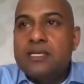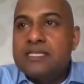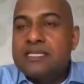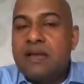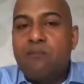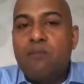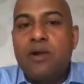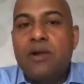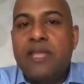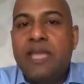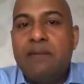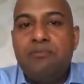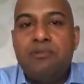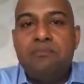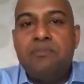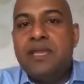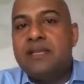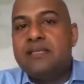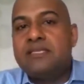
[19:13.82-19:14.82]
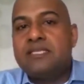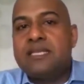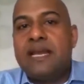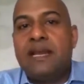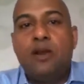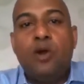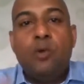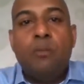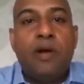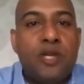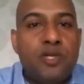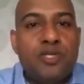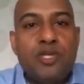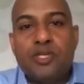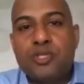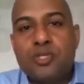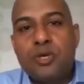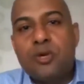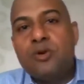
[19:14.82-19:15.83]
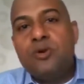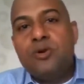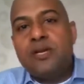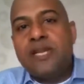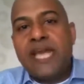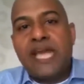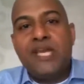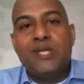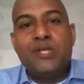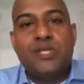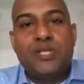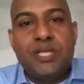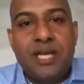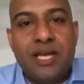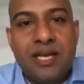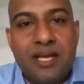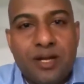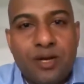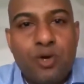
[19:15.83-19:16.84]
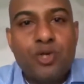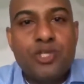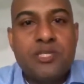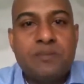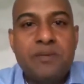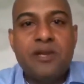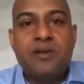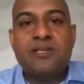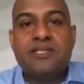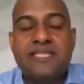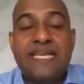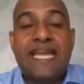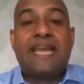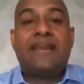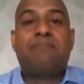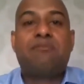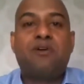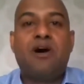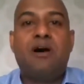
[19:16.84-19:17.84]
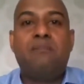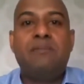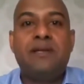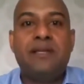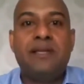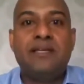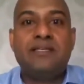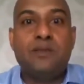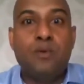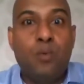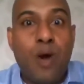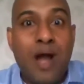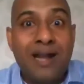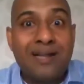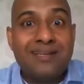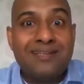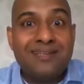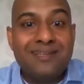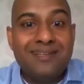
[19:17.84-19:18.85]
Someone came to me and said, "Oh, Manoj, you're so good. Can you coach me on stand-up comedy?" I said, "What?